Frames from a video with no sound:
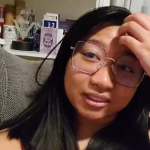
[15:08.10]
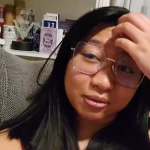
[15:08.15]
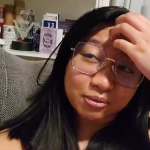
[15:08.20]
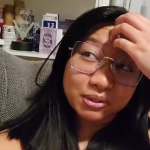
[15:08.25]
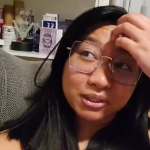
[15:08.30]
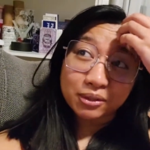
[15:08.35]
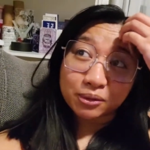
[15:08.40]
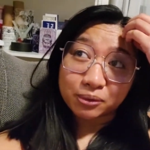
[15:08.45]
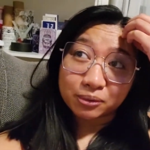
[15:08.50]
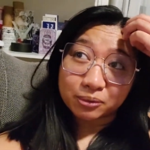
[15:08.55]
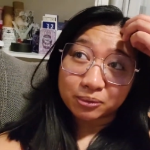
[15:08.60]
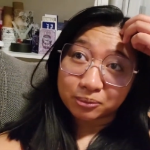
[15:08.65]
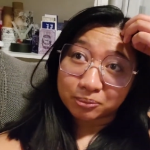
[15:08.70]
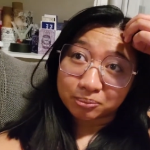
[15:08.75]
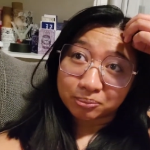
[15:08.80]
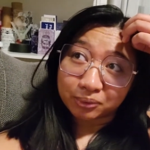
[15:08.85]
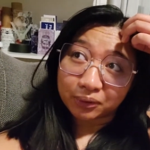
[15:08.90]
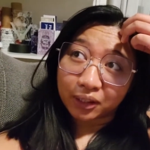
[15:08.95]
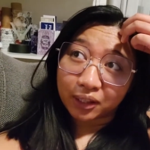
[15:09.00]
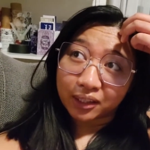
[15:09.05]
There was no
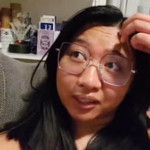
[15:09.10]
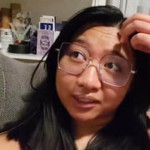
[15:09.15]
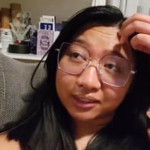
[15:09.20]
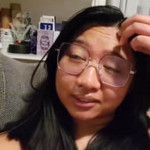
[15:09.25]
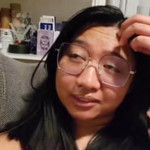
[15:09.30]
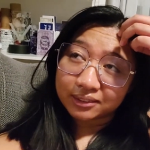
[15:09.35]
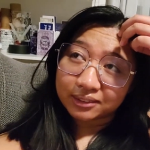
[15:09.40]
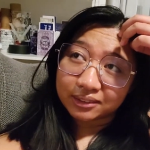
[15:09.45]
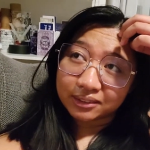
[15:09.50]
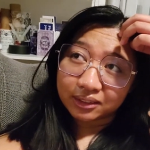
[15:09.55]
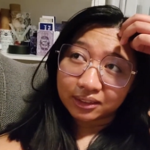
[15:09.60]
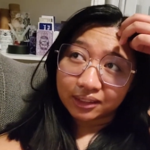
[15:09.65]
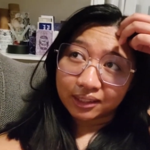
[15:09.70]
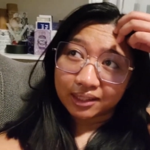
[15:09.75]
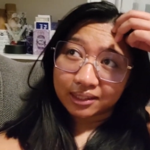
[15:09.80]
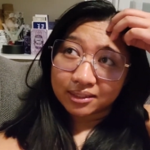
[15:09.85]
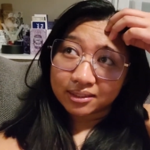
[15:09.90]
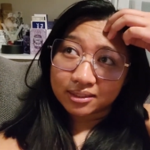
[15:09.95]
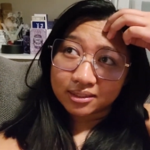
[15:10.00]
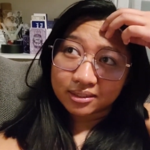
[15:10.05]
plot in the
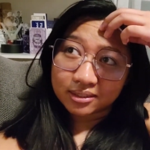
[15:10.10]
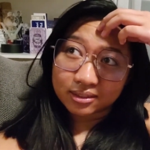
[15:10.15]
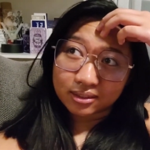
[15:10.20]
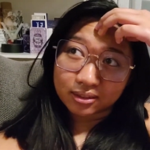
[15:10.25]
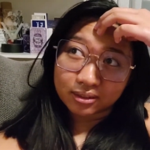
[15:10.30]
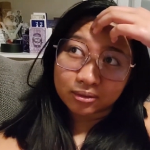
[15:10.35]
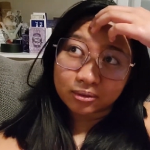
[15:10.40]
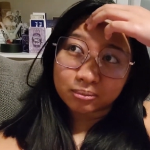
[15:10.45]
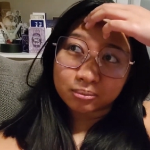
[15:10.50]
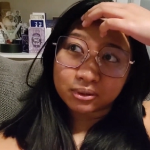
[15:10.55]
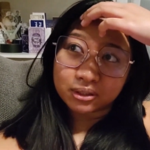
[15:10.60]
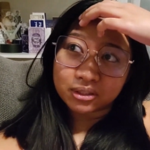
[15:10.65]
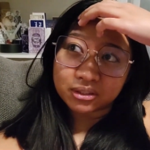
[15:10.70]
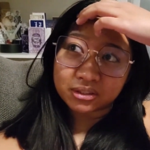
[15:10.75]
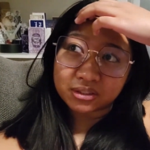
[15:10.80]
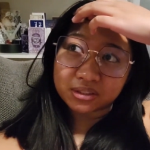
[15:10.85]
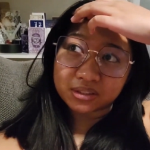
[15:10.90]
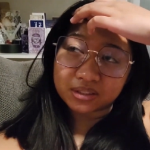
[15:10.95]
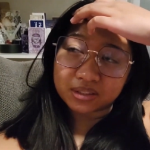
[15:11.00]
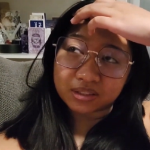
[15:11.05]
last 200 pages,